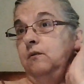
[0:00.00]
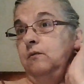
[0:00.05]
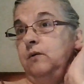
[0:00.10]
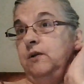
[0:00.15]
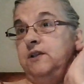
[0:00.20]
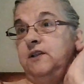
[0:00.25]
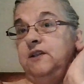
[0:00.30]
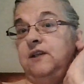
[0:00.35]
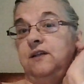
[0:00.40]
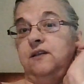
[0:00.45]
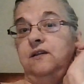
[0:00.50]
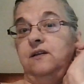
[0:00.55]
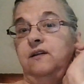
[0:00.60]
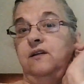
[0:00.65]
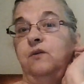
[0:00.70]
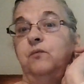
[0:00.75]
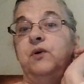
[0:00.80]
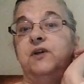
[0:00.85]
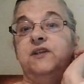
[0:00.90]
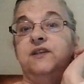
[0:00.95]
ones that
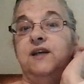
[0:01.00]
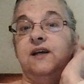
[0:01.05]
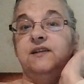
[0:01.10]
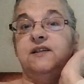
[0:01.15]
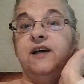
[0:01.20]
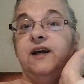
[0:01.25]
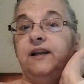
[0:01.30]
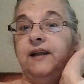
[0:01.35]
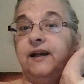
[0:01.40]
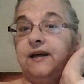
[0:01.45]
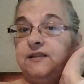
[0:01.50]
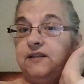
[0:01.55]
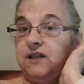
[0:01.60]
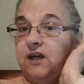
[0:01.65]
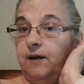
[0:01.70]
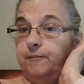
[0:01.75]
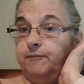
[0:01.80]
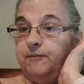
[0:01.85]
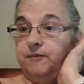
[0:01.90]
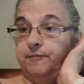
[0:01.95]
the ones that take less
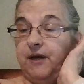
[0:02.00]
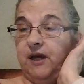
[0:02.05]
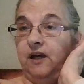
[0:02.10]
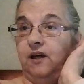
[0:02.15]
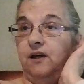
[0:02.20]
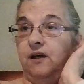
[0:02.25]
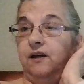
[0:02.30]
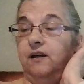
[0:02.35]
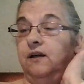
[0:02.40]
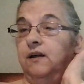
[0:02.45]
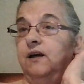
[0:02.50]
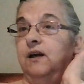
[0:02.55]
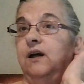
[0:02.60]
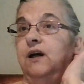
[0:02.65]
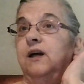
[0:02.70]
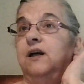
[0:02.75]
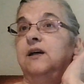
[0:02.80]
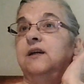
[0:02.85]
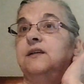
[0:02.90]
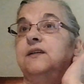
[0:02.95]
time to make.
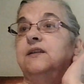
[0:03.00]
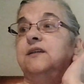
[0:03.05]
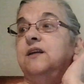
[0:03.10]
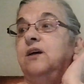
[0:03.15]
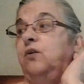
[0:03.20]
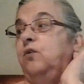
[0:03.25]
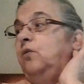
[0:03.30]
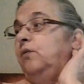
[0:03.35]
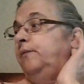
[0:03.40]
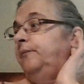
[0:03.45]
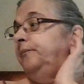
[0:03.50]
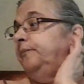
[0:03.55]
So,